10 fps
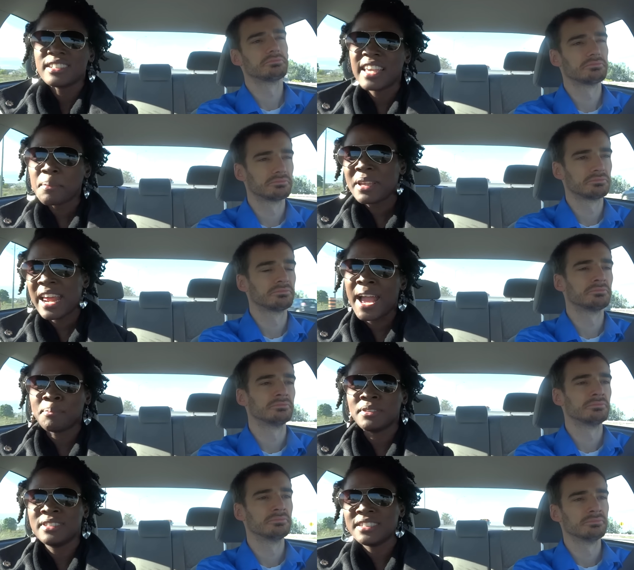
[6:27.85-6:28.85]
Speaker 1: give me an
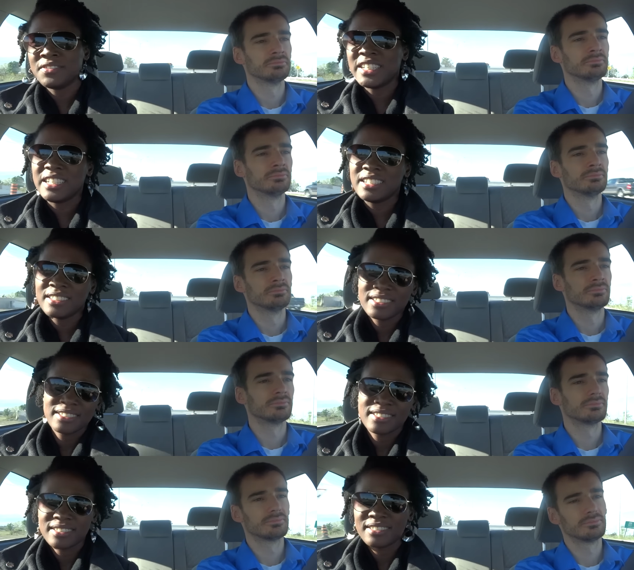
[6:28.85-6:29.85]
Apple TV.
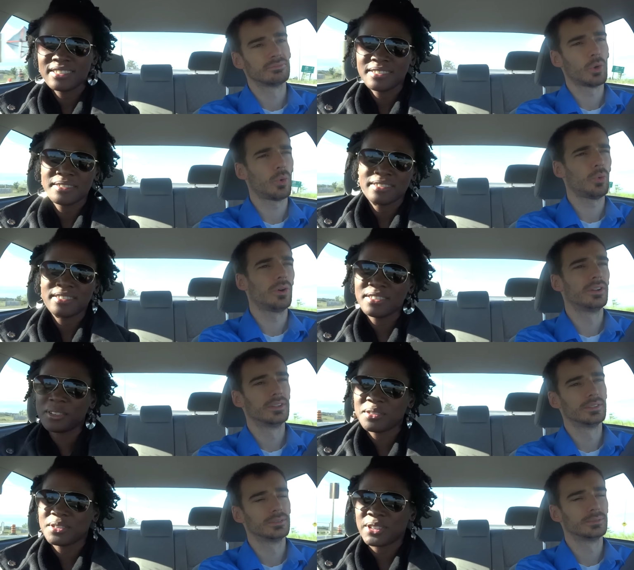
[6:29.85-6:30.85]

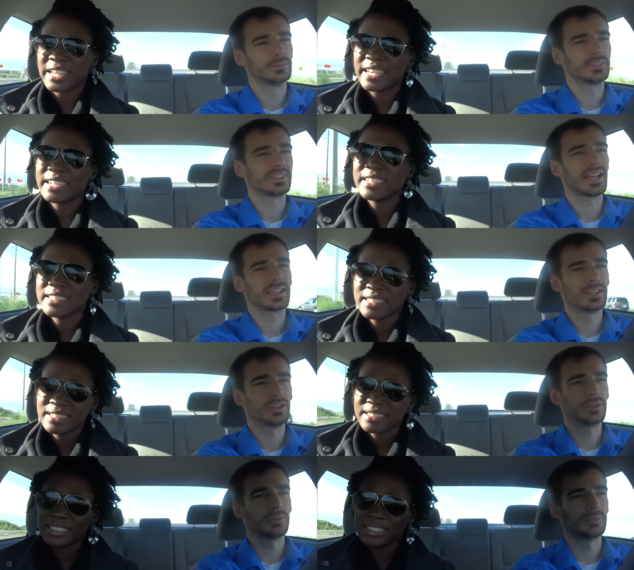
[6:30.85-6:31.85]
Speaker 2: No, okay. What's that
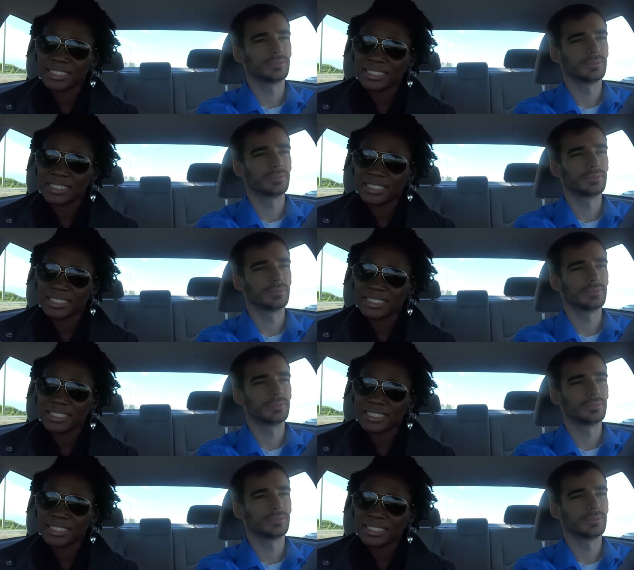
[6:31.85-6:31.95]
gonna do?